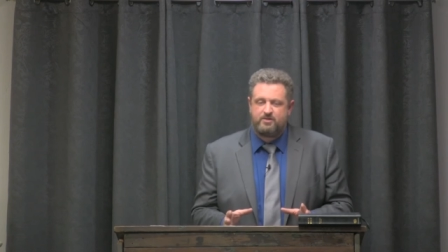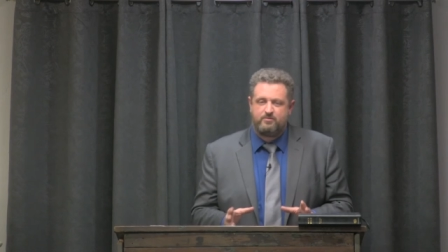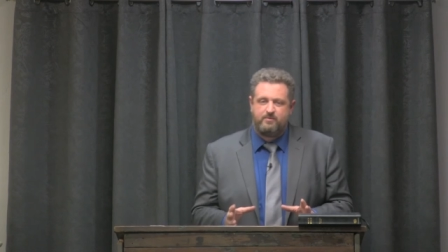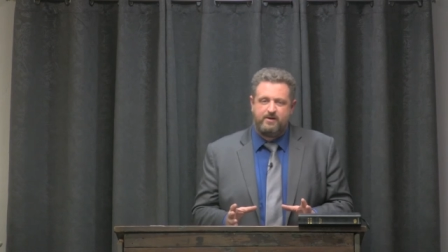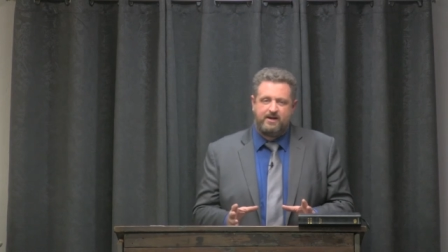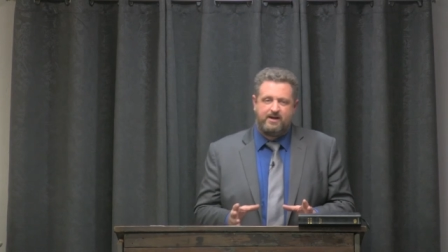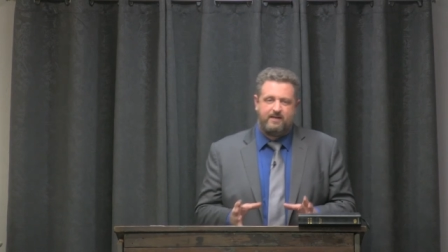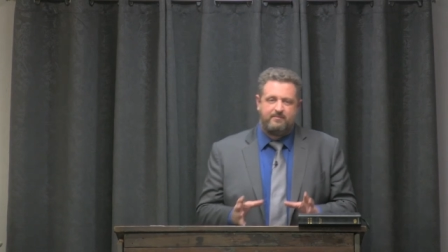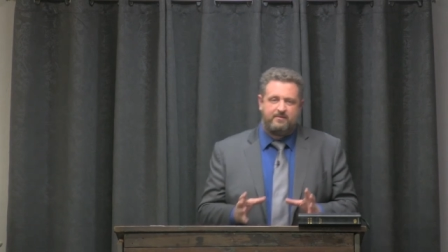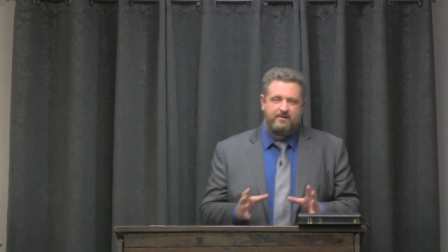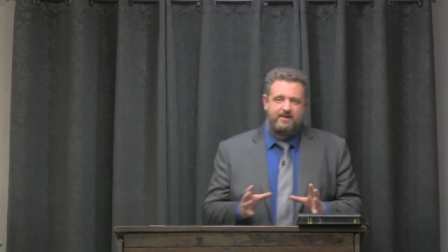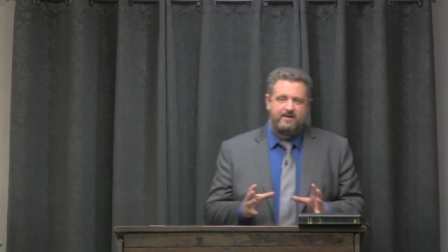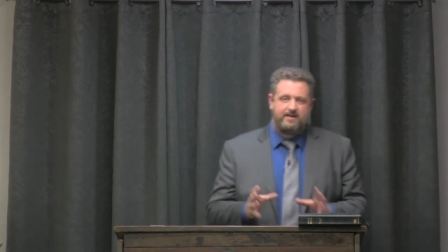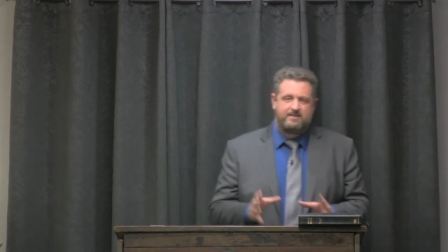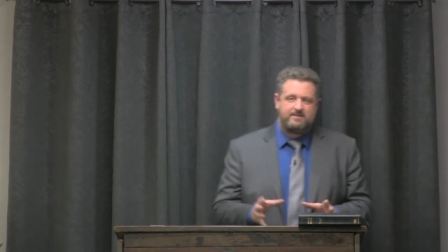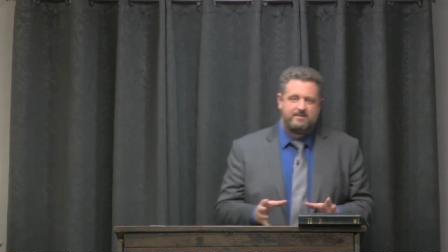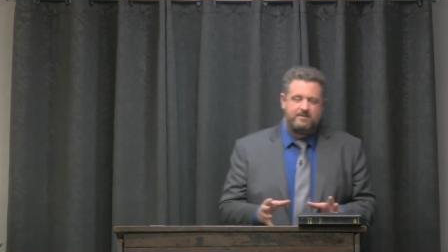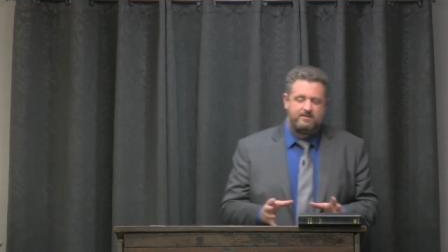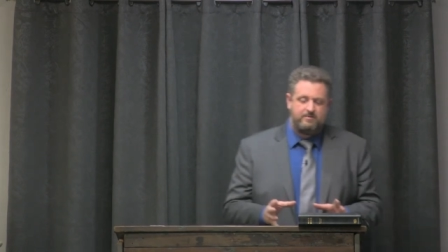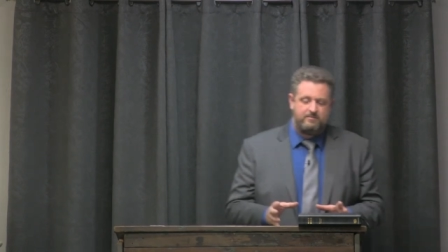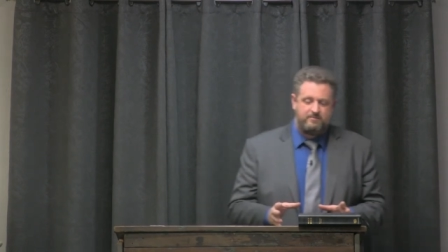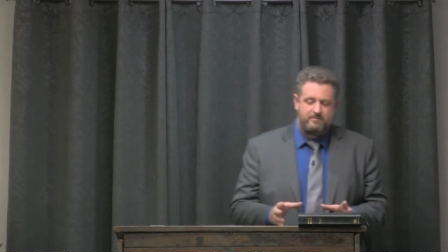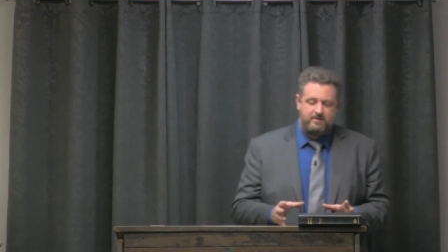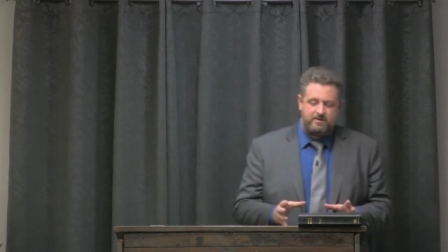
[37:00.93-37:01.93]
bring up the next
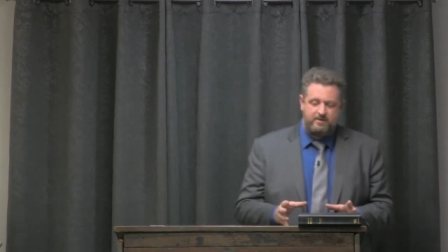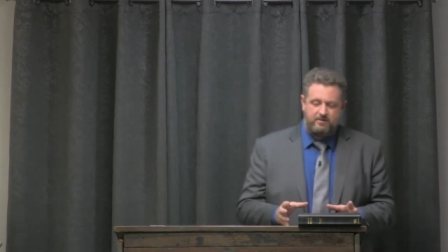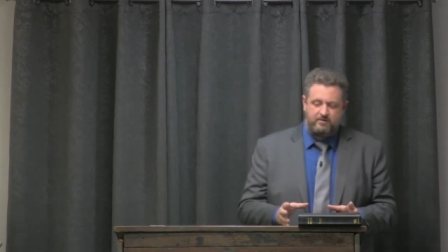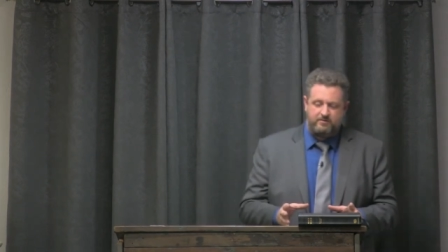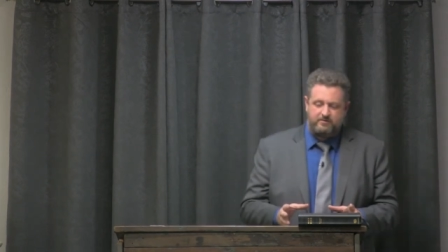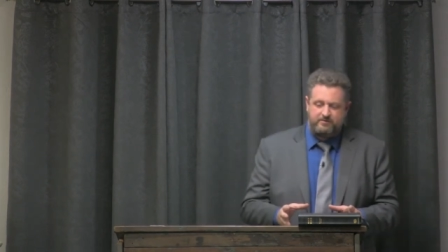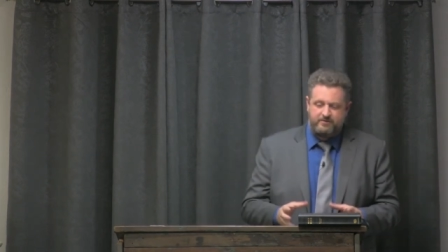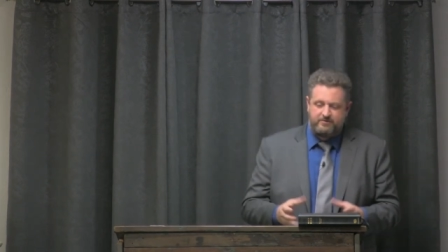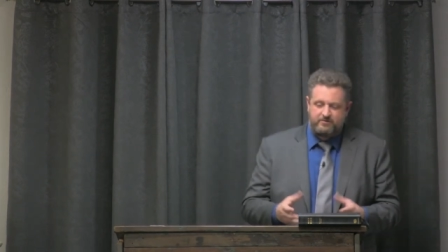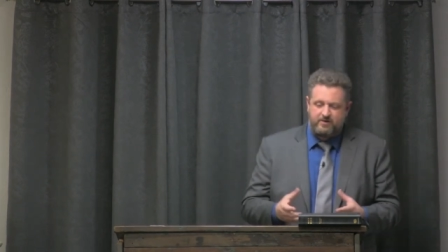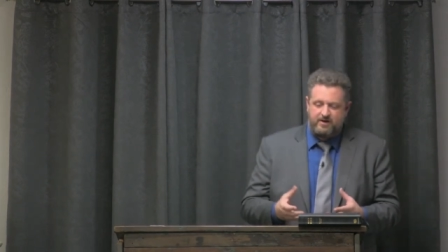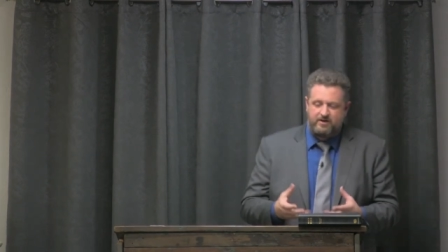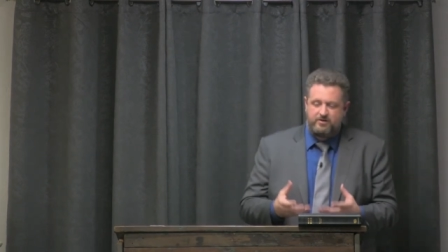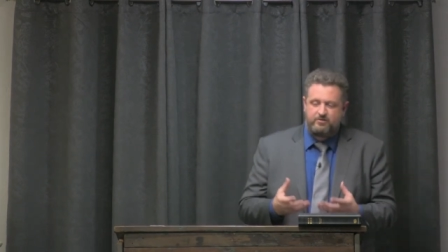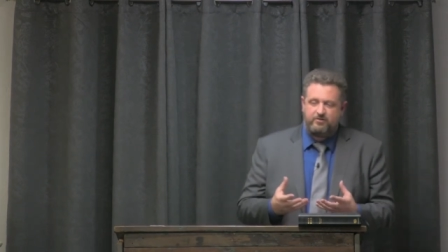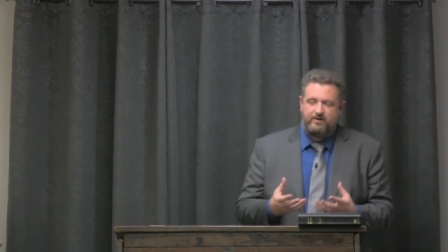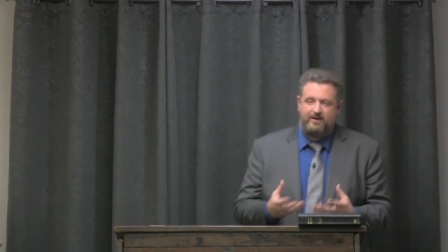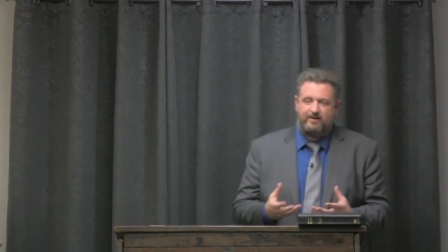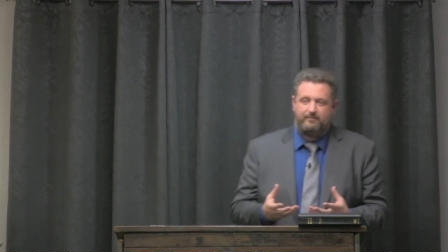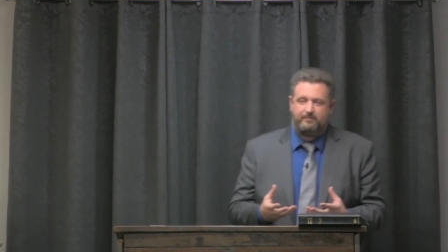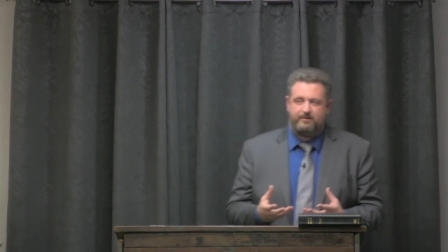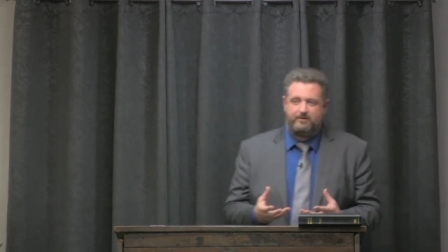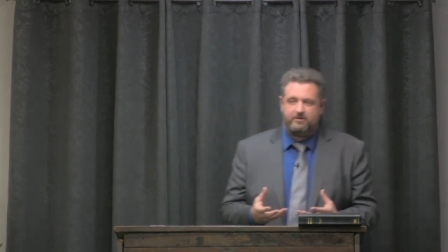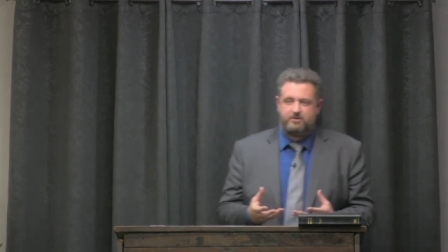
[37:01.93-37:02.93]
leader, you know, you're trying to train
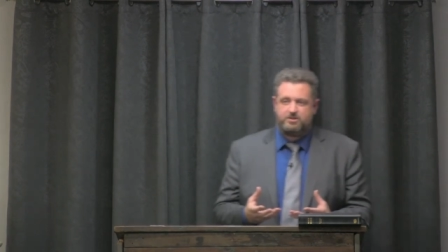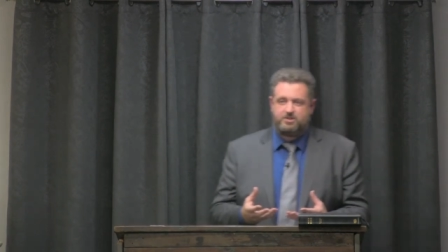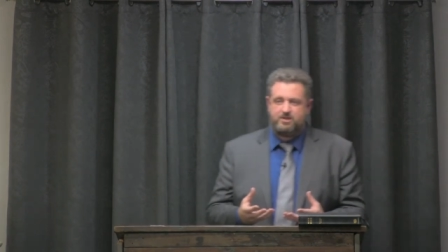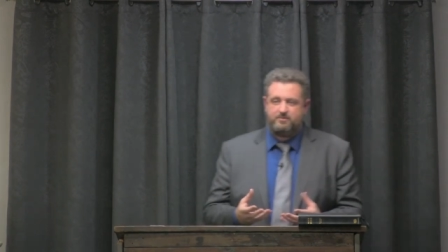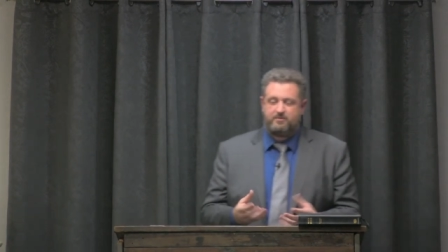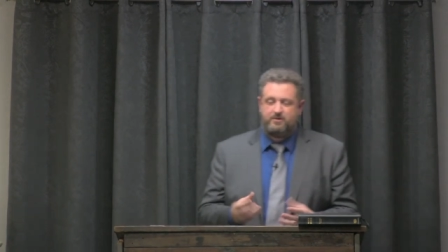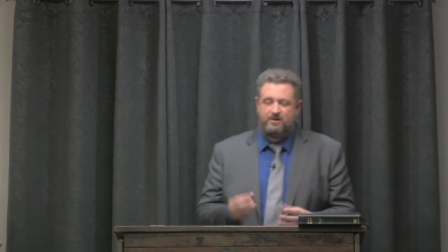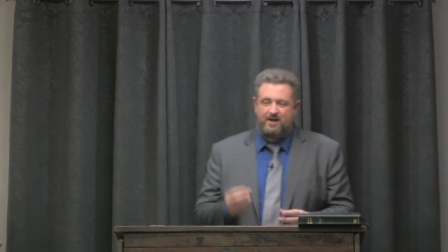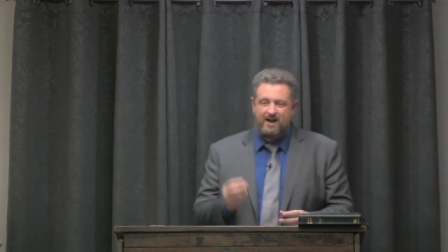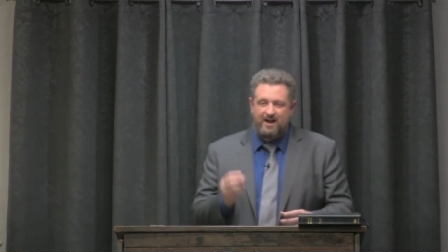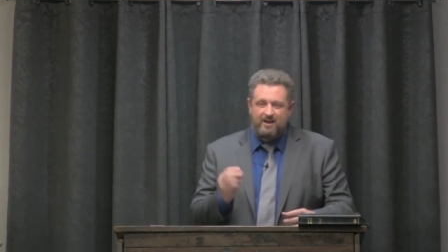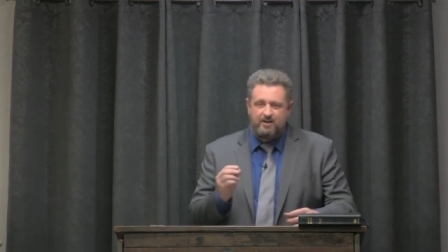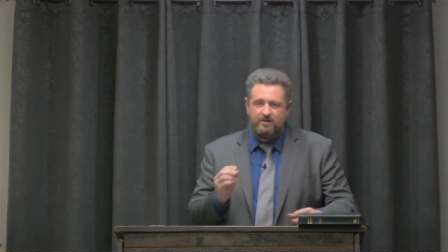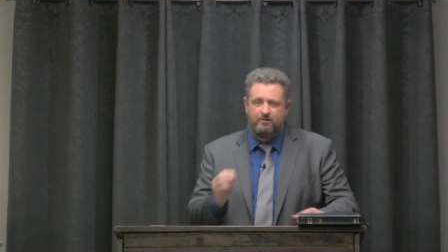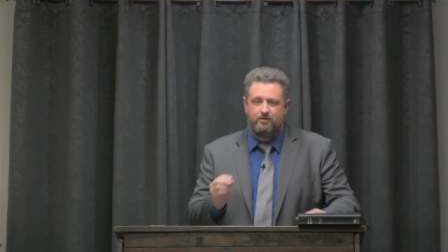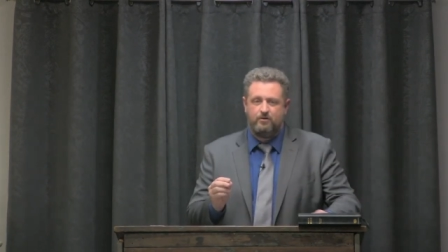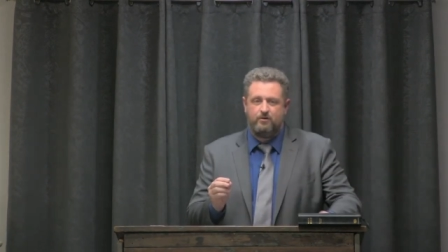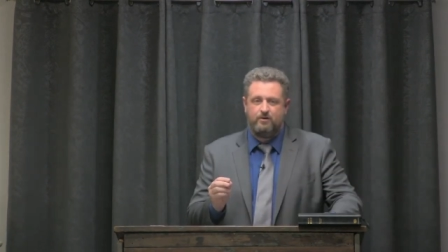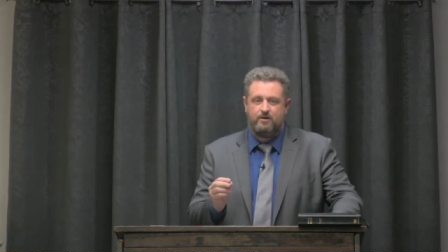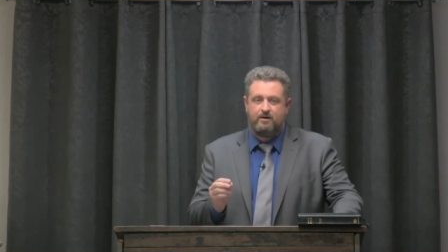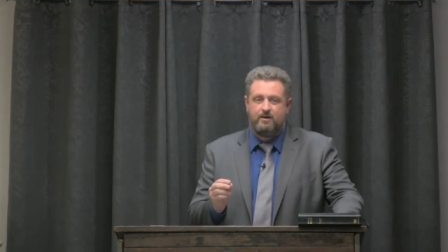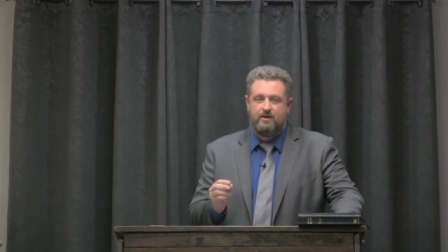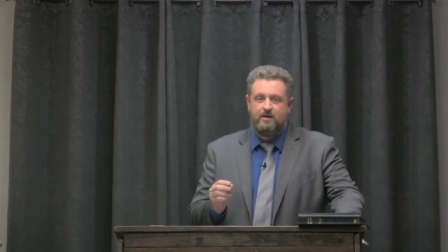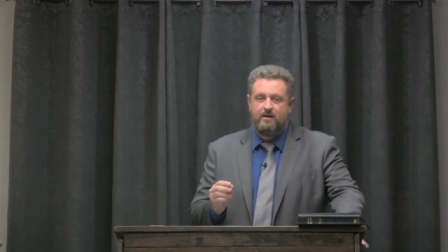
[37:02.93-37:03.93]
up leadership, you know how you
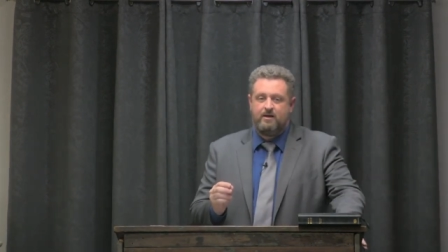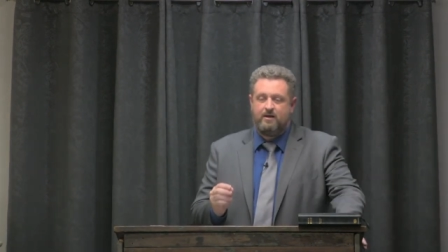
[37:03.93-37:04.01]
do it?